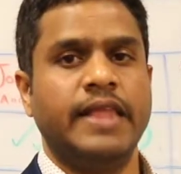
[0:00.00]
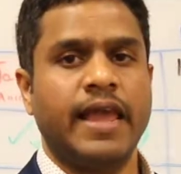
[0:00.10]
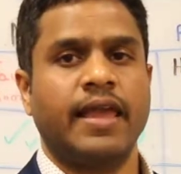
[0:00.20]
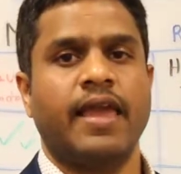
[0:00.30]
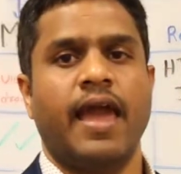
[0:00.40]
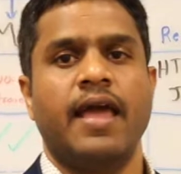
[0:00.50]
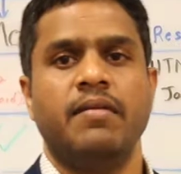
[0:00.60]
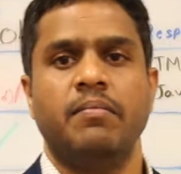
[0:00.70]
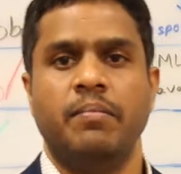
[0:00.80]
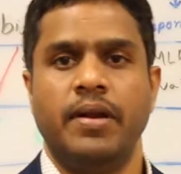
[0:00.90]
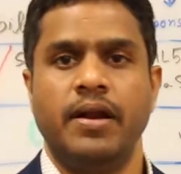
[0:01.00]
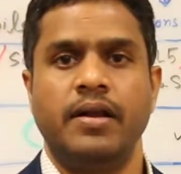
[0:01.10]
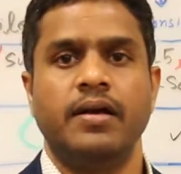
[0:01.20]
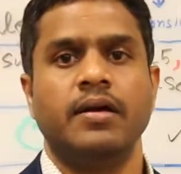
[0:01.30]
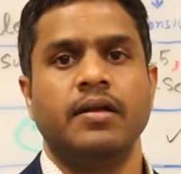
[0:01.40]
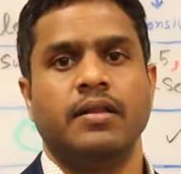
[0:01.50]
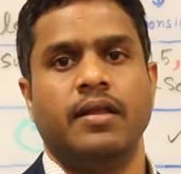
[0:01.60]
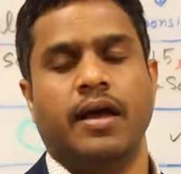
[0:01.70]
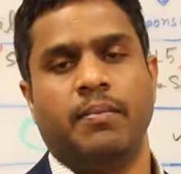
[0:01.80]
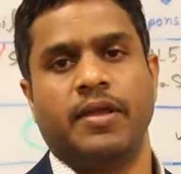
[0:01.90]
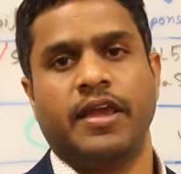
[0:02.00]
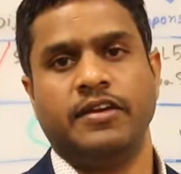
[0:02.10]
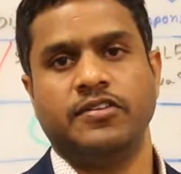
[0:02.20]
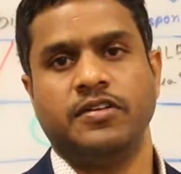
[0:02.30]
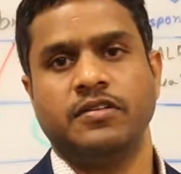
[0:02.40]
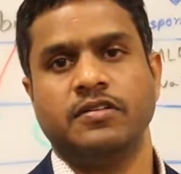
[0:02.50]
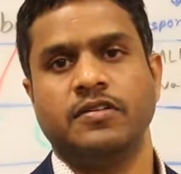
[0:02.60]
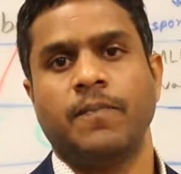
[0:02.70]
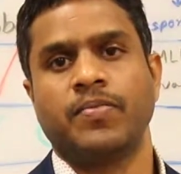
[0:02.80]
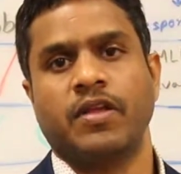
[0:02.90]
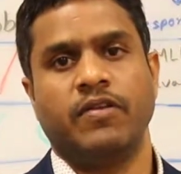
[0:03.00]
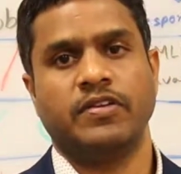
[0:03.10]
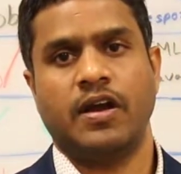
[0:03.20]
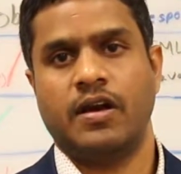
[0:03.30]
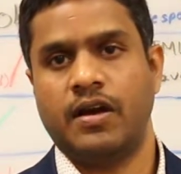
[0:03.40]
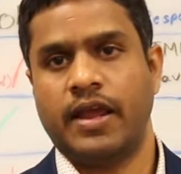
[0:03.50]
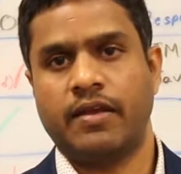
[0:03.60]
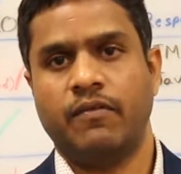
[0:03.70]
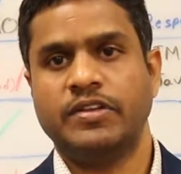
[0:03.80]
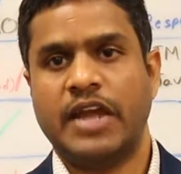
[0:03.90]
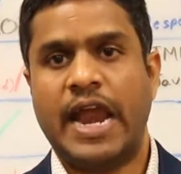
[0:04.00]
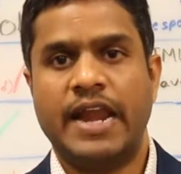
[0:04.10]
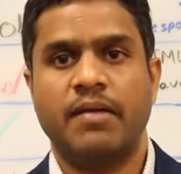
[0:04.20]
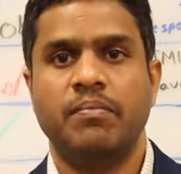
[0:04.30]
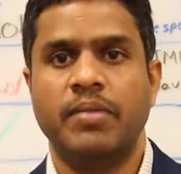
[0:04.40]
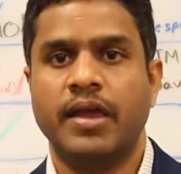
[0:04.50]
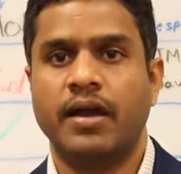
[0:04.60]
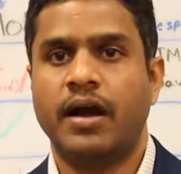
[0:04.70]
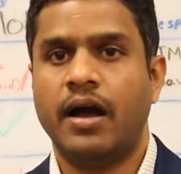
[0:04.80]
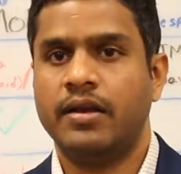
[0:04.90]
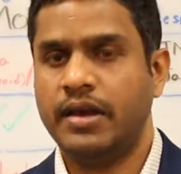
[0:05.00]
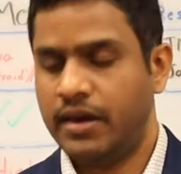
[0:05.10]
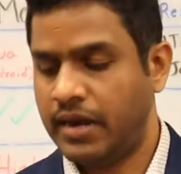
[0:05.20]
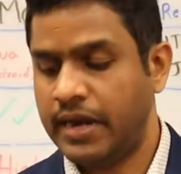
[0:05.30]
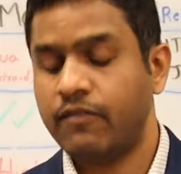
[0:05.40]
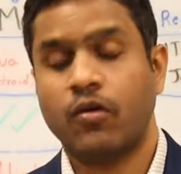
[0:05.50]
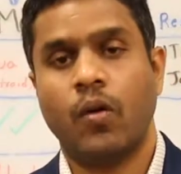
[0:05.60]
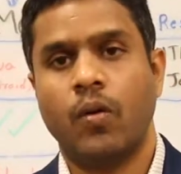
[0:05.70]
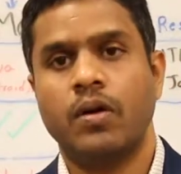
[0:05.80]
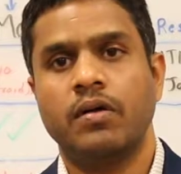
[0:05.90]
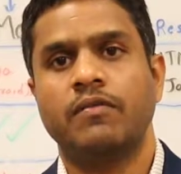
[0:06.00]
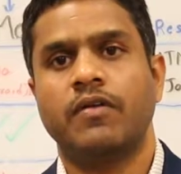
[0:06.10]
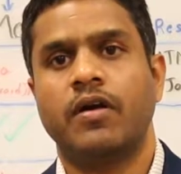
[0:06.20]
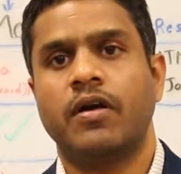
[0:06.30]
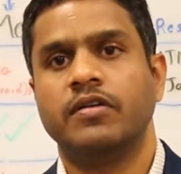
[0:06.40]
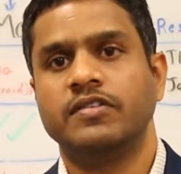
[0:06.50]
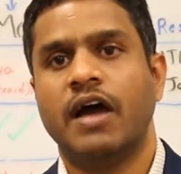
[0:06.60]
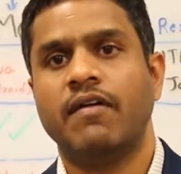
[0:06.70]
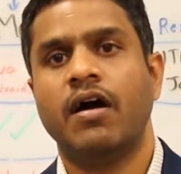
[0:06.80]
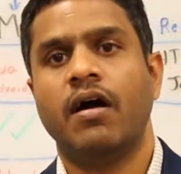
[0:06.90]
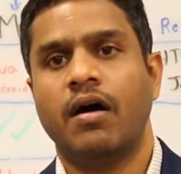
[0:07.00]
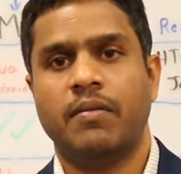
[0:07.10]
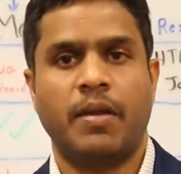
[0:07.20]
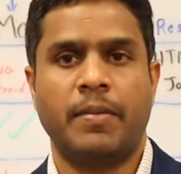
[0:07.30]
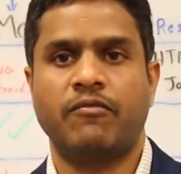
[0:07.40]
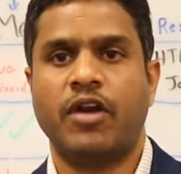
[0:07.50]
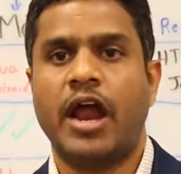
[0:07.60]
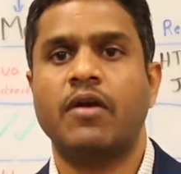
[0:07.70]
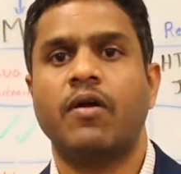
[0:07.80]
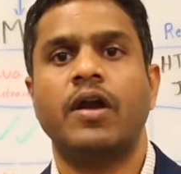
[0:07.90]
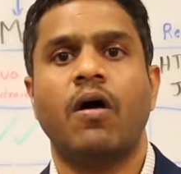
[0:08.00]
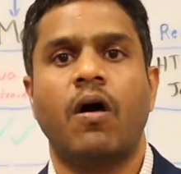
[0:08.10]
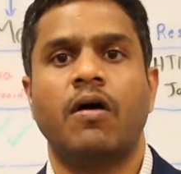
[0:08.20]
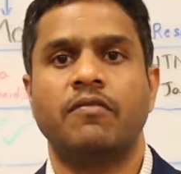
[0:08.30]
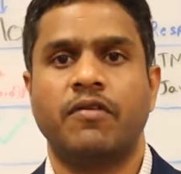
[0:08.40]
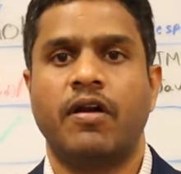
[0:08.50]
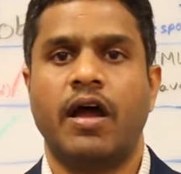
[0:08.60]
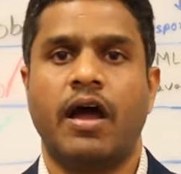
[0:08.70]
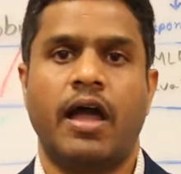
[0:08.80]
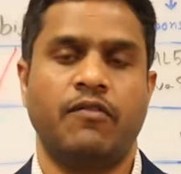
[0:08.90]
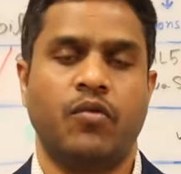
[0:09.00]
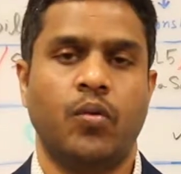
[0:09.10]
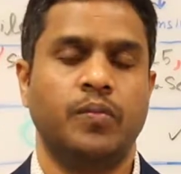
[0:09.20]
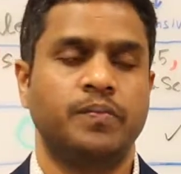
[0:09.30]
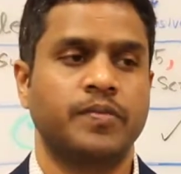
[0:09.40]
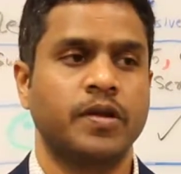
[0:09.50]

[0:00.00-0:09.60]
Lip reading: they can build the applications which end up being a native code for Java, or for Android or for iPhone.